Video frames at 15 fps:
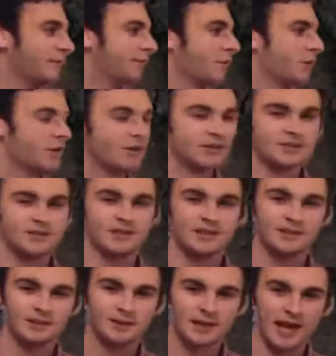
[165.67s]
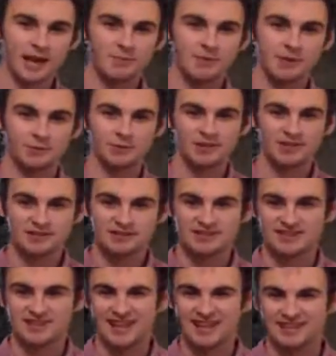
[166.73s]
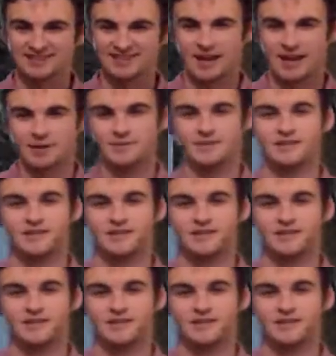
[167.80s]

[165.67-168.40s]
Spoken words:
First, the caterpillar releases its enzymes.